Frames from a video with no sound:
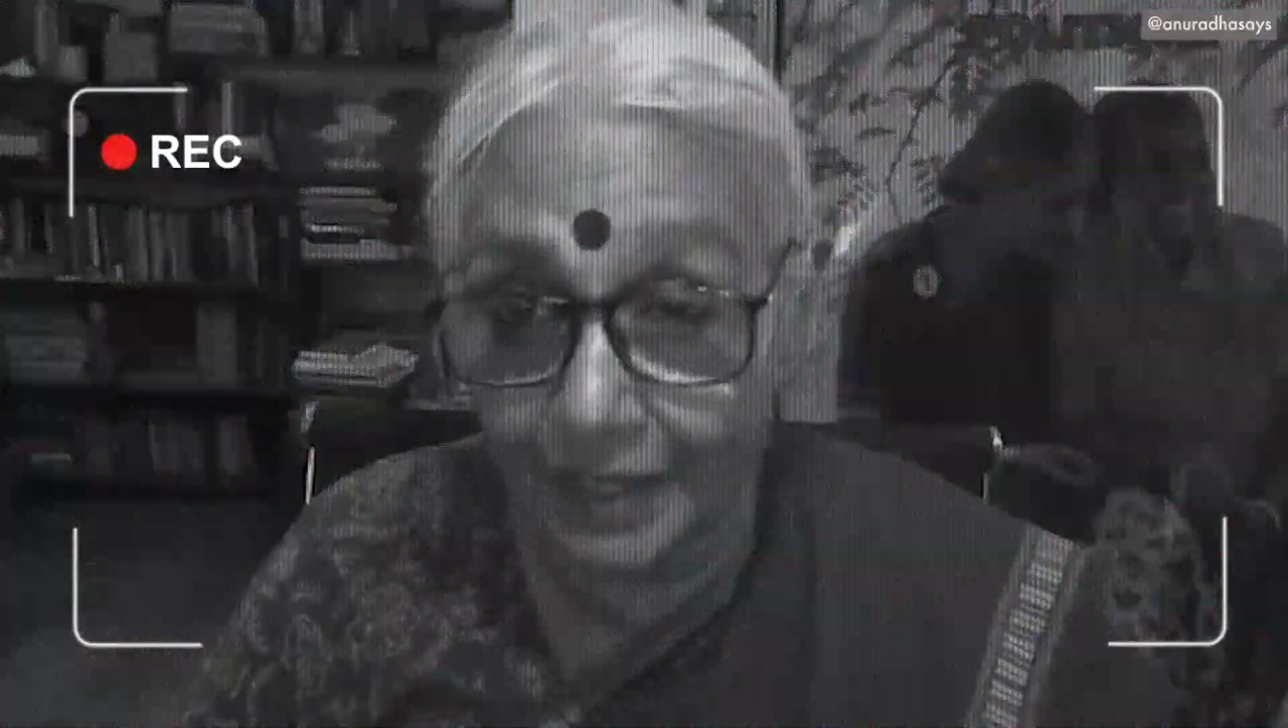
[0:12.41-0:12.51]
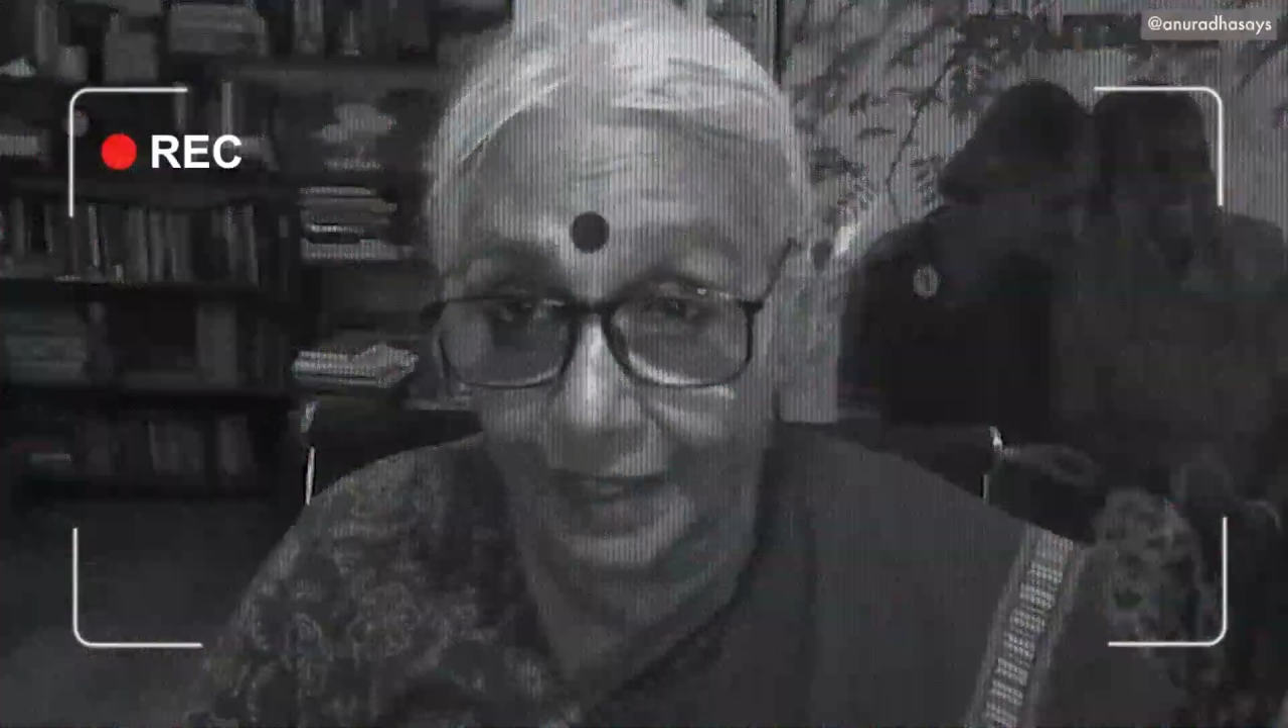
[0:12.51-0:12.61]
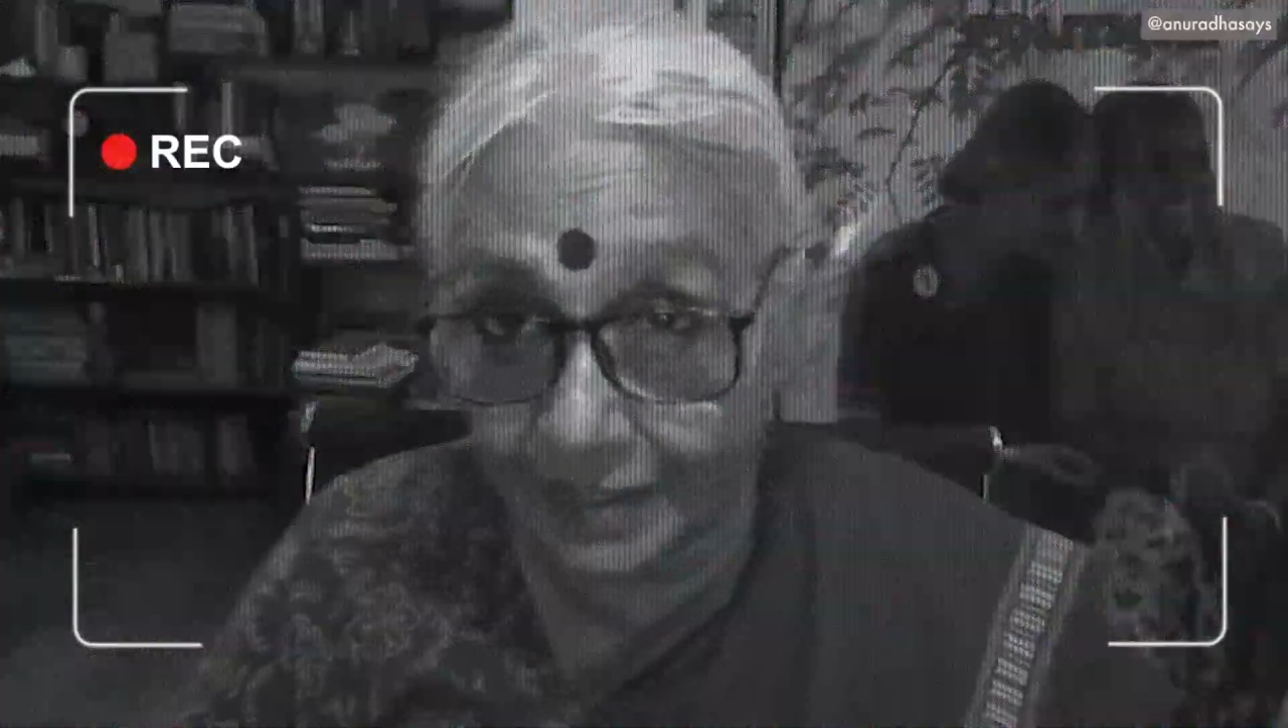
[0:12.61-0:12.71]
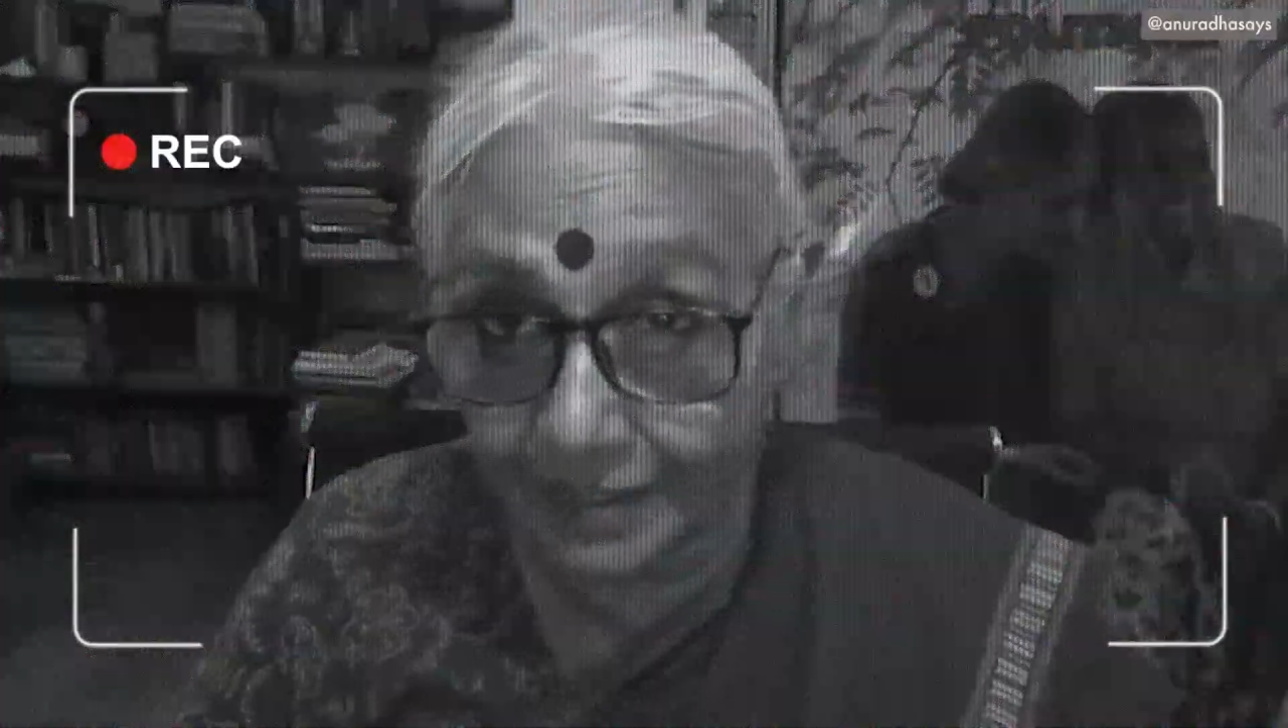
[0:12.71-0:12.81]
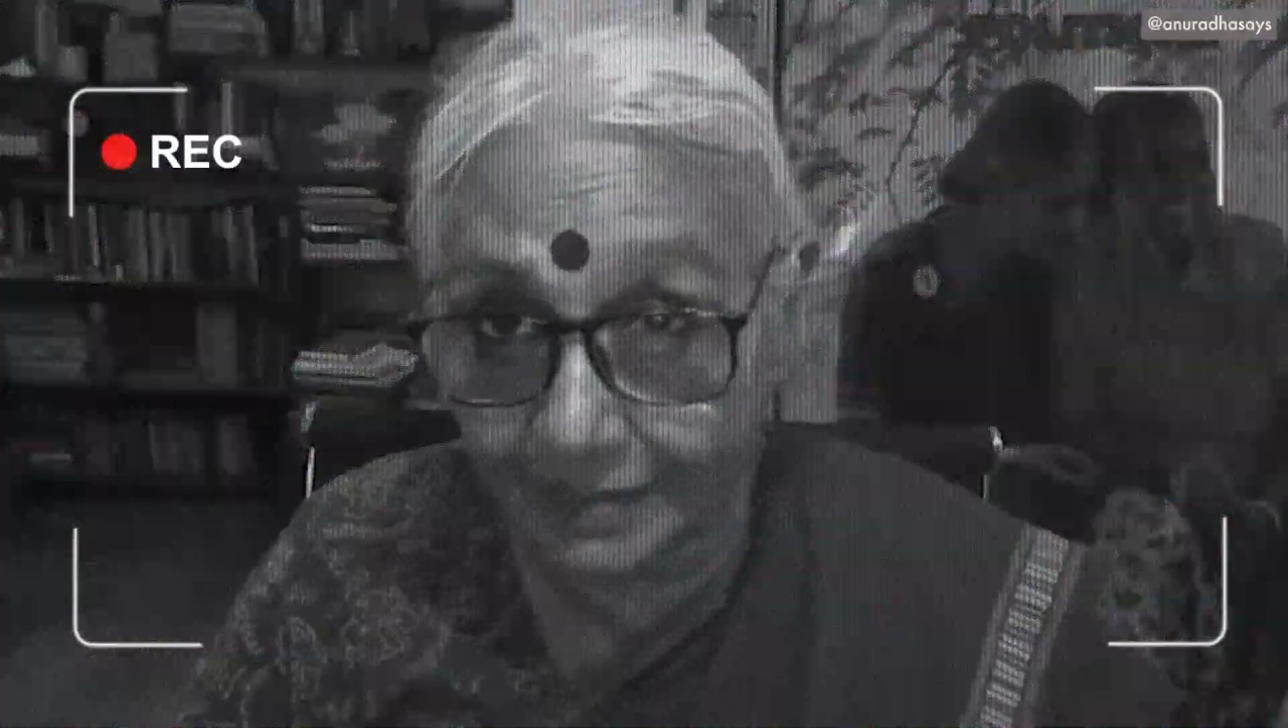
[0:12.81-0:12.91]

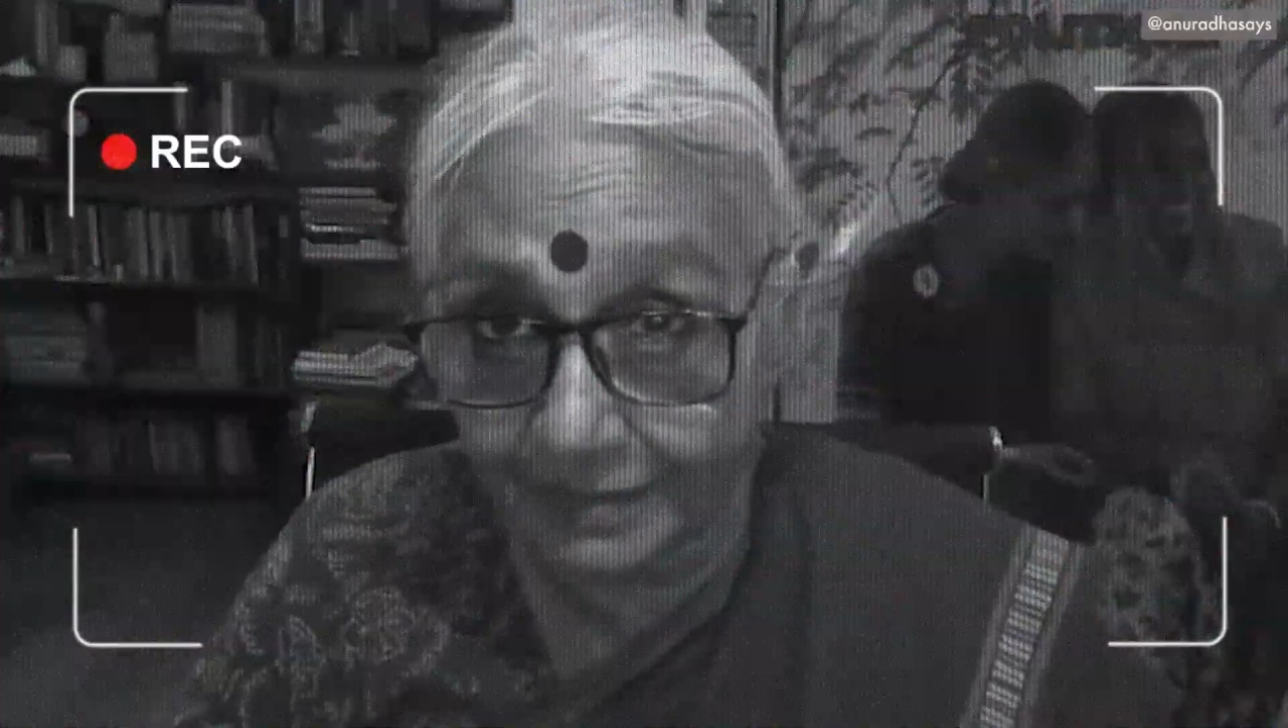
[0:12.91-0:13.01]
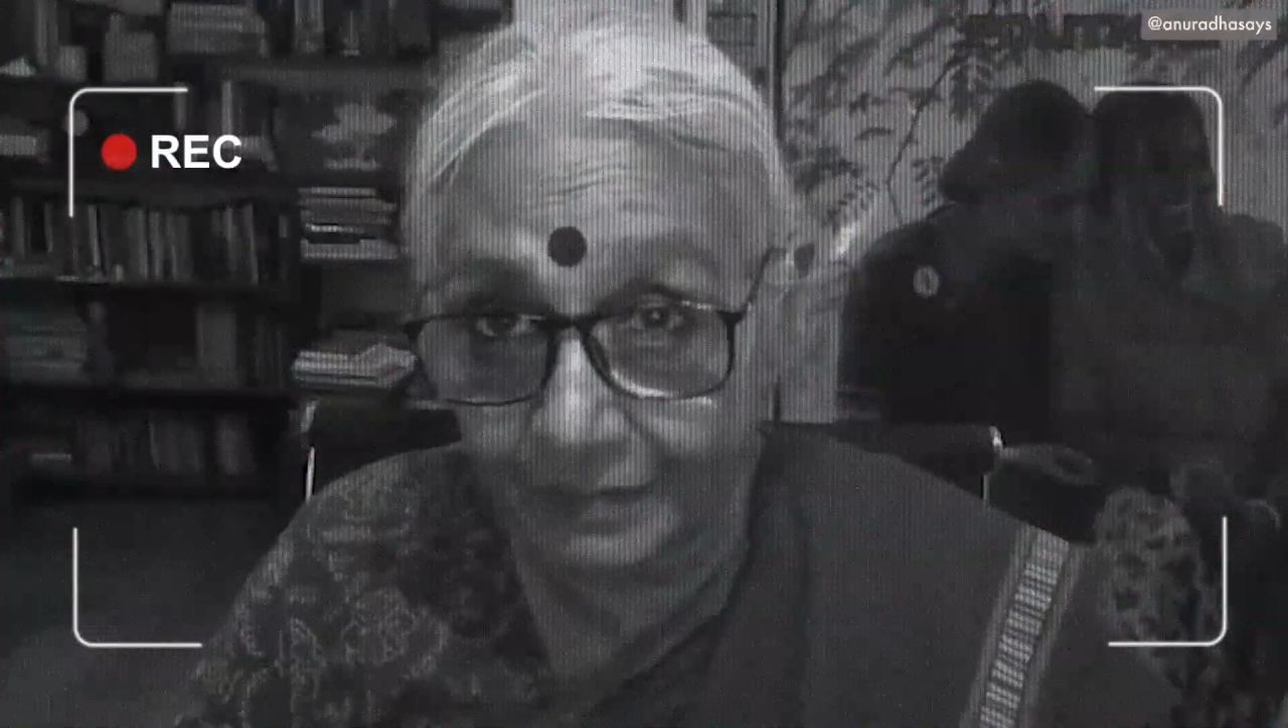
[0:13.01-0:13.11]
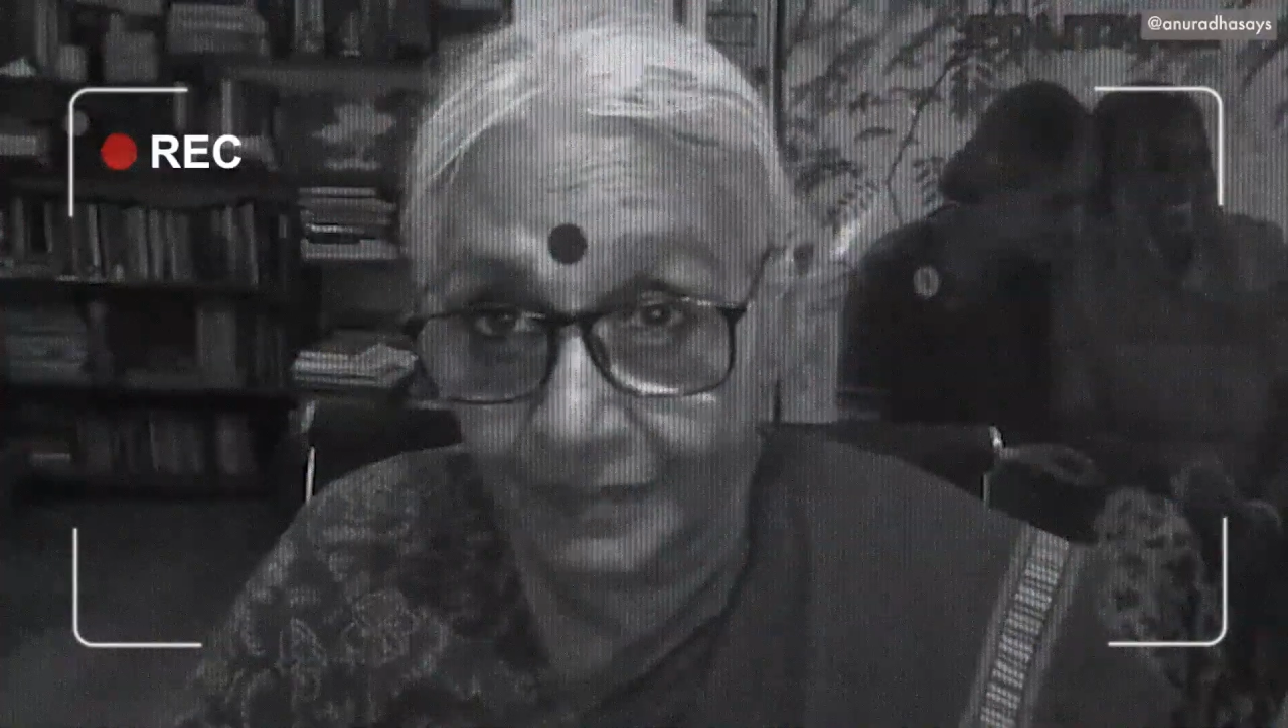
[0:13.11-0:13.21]
ethics,